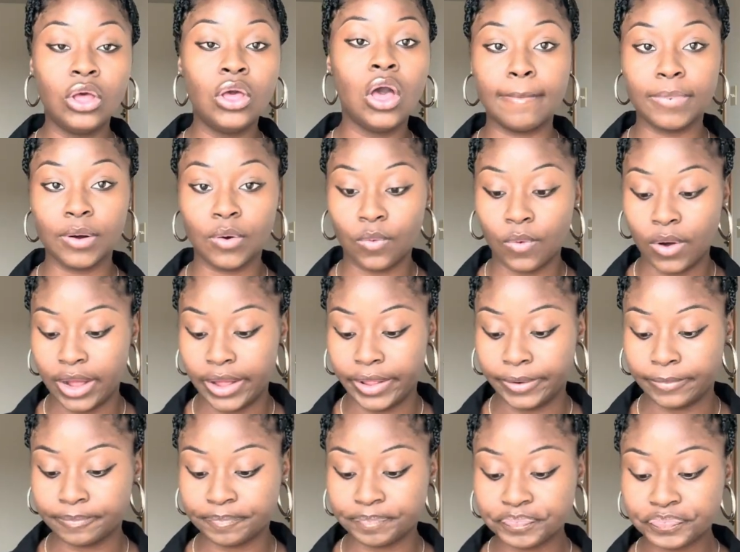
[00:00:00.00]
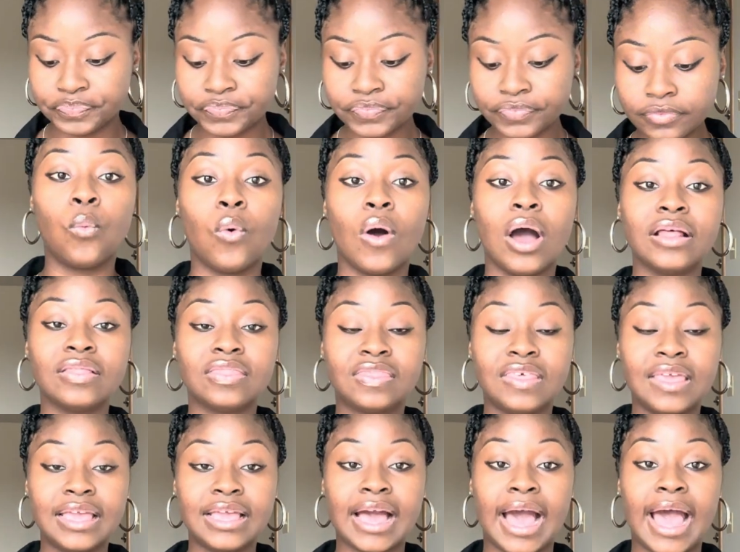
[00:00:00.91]
Number one
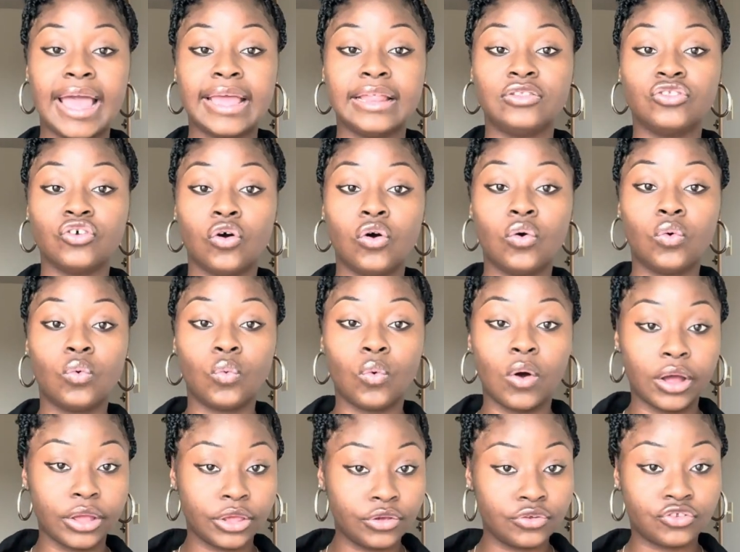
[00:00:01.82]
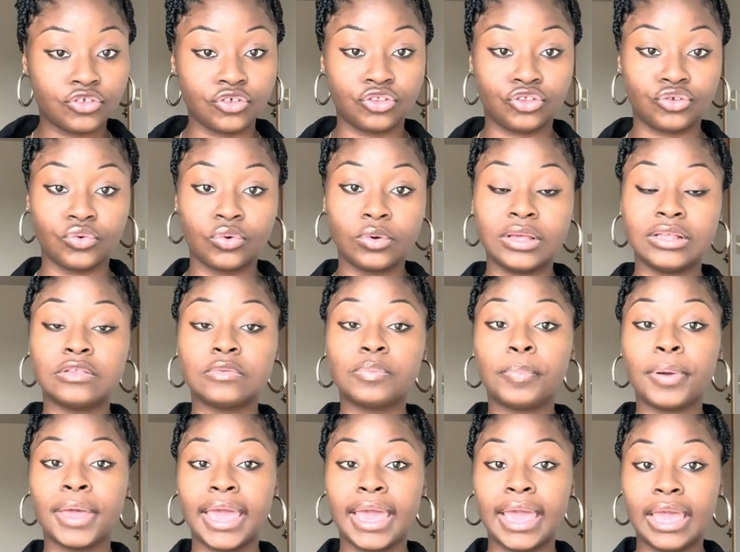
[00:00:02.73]
thing I don't want you to do is
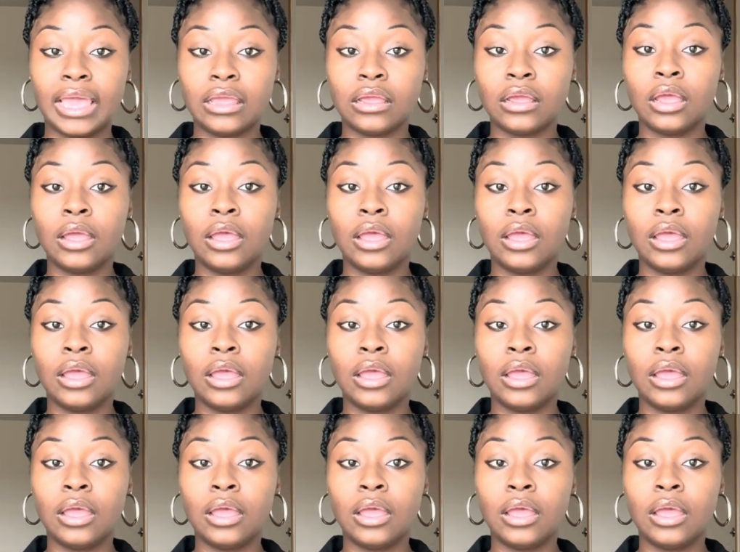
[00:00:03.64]
pay